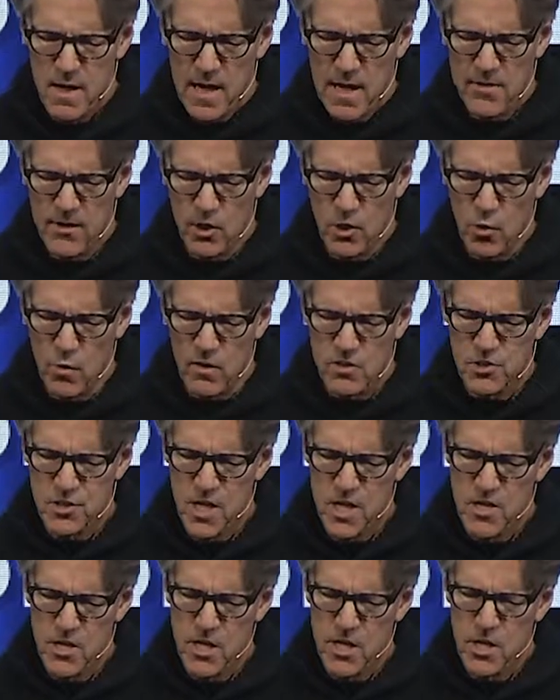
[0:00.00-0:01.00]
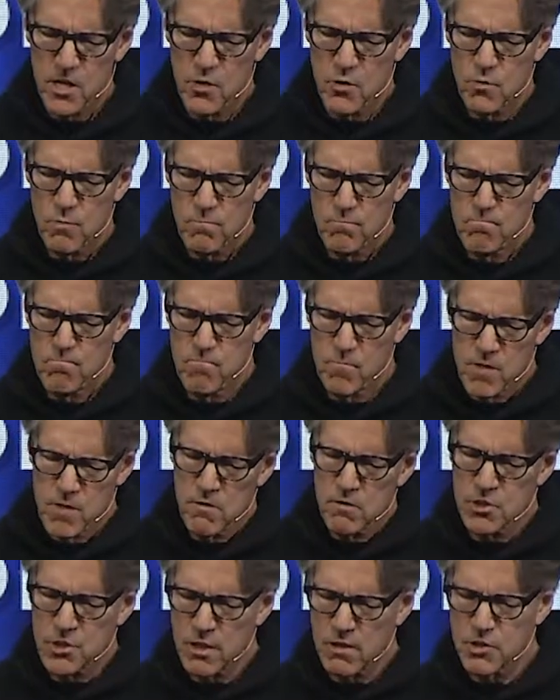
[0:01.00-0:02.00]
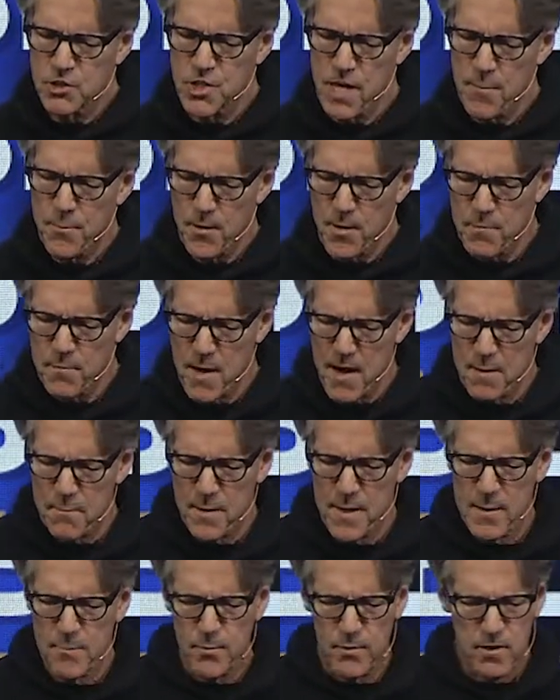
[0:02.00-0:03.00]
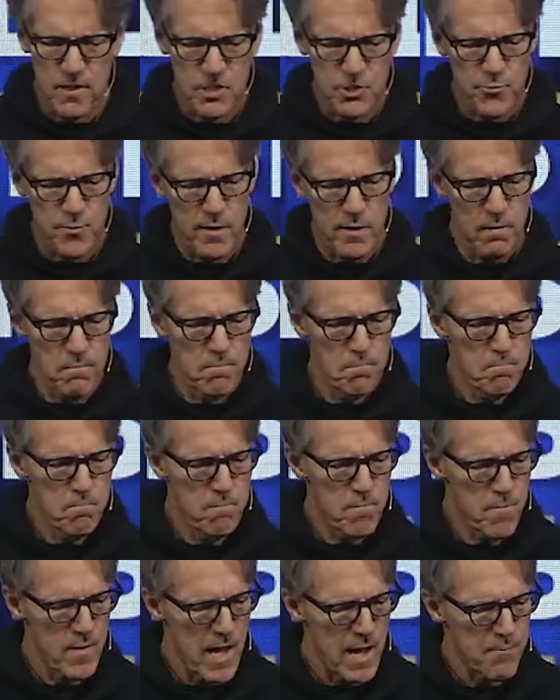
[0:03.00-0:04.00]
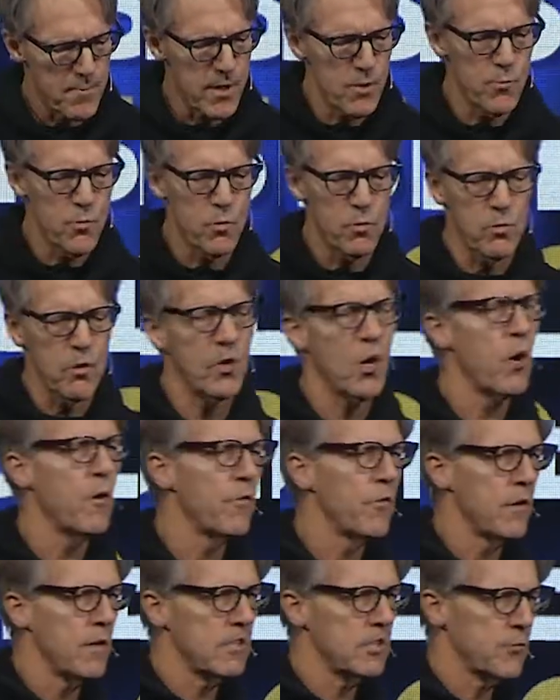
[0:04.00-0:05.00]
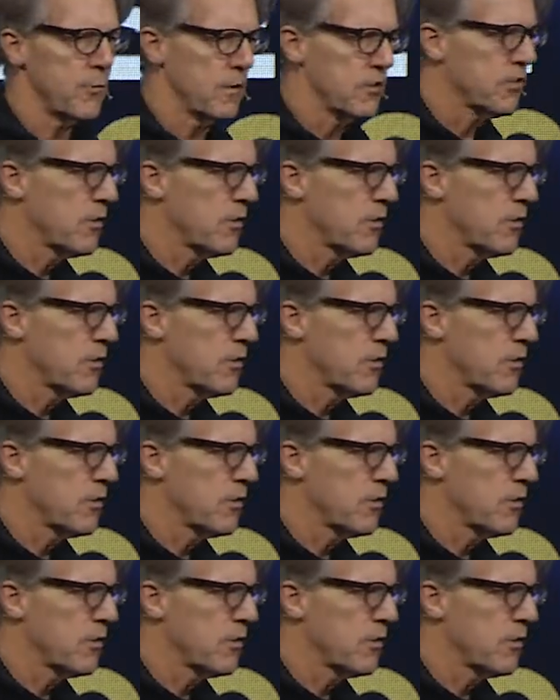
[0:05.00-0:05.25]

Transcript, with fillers: And the Lord said to you, 'You shall shepherd my people Israel and be ruler over Israel.'"